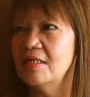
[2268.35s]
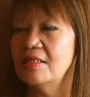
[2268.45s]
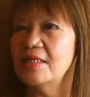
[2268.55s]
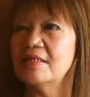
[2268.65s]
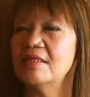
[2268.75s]

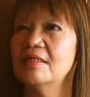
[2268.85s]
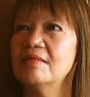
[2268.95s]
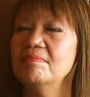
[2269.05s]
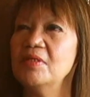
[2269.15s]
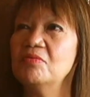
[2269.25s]
Like
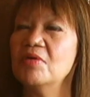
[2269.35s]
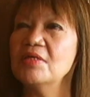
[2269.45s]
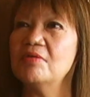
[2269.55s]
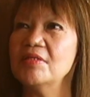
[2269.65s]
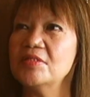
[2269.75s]
in
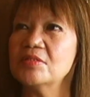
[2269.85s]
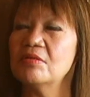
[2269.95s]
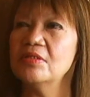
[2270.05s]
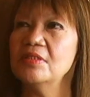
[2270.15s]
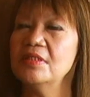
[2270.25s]
one writer's
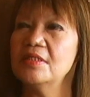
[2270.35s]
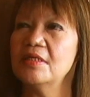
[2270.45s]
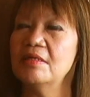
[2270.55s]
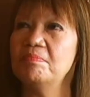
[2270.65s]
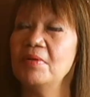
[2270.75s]
colony that
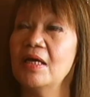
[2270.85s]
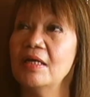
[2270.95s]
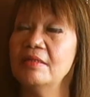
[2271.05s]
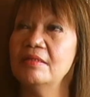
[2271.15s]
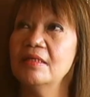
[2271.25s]
I
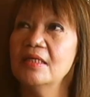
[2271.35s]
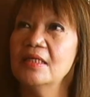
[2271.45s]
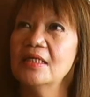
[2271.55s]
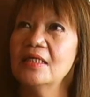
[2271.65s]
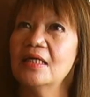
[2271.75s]
applied,
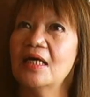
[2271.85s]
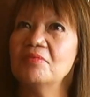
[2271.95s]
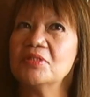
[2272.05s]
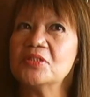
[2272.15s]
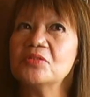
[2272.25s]
I
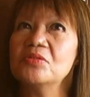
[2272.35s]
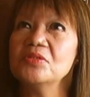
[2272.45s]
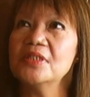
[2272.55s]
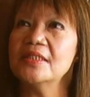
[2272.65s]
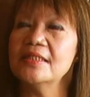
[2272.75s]
was
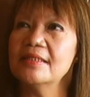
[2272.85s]
told that